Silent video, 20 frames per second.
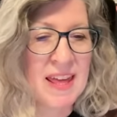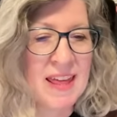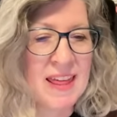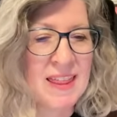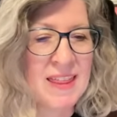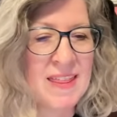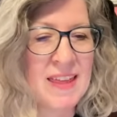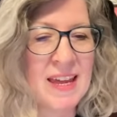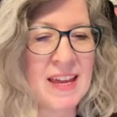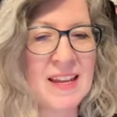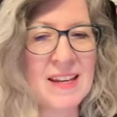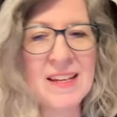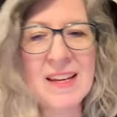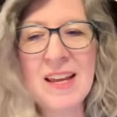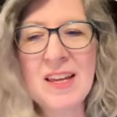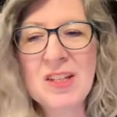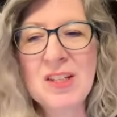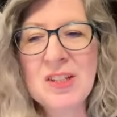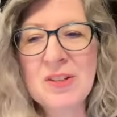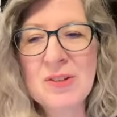then
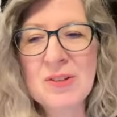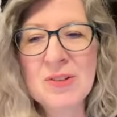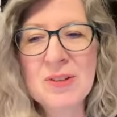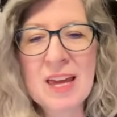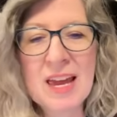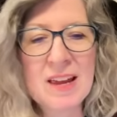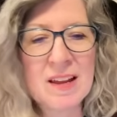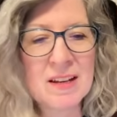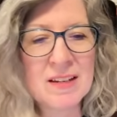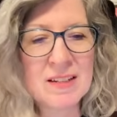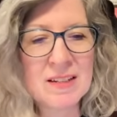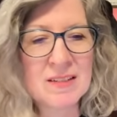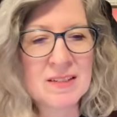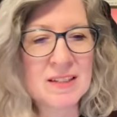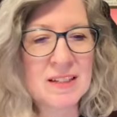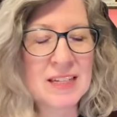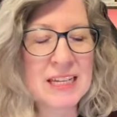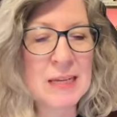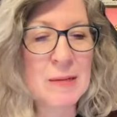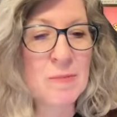you can
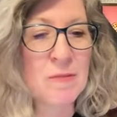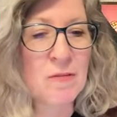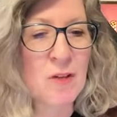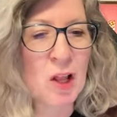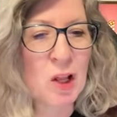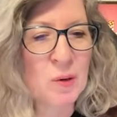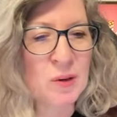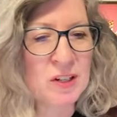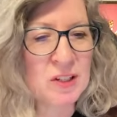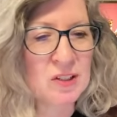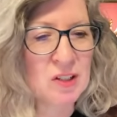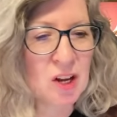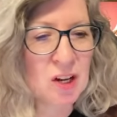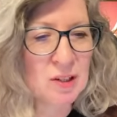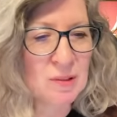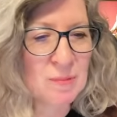keep following along.